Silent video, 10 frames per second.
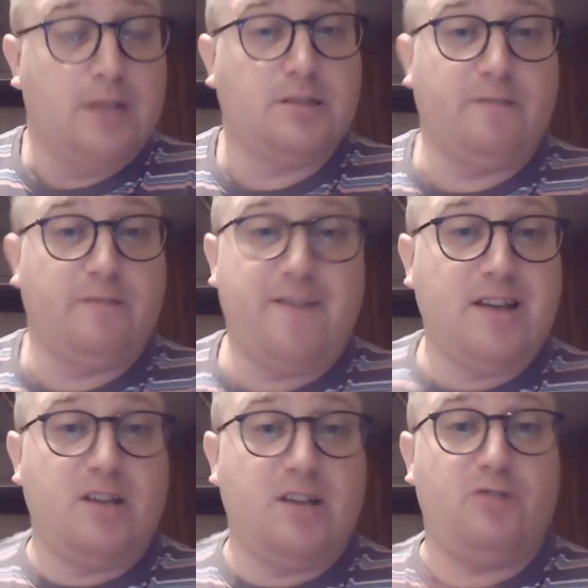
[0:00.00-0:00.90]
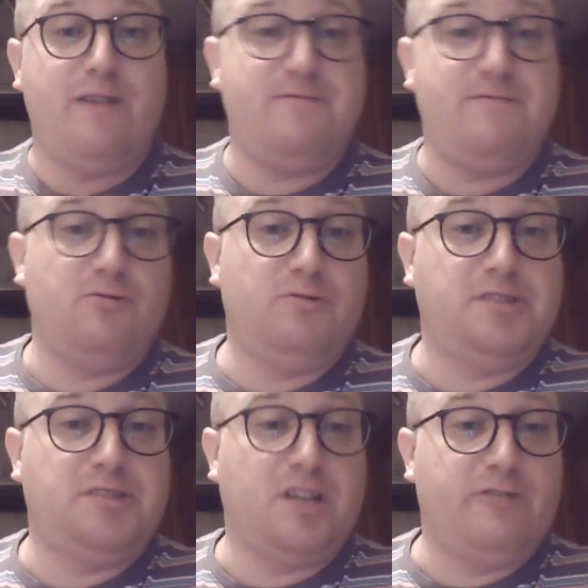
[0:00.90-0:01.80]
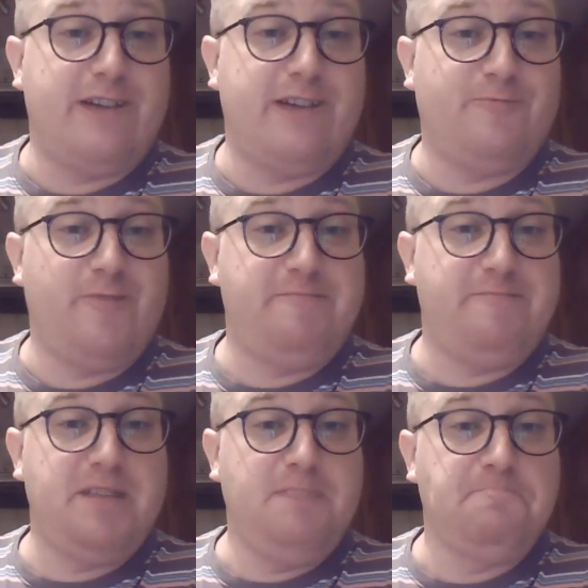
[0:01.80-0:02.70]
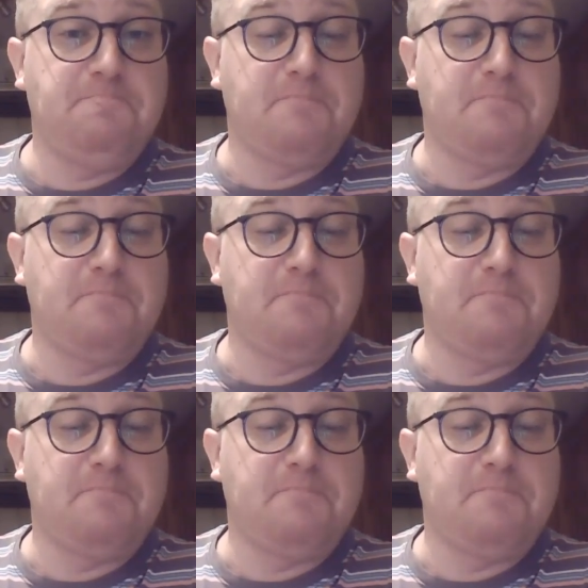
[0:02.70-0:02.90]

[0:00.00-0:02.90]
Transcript: So thank you to everyone who stuck around with me.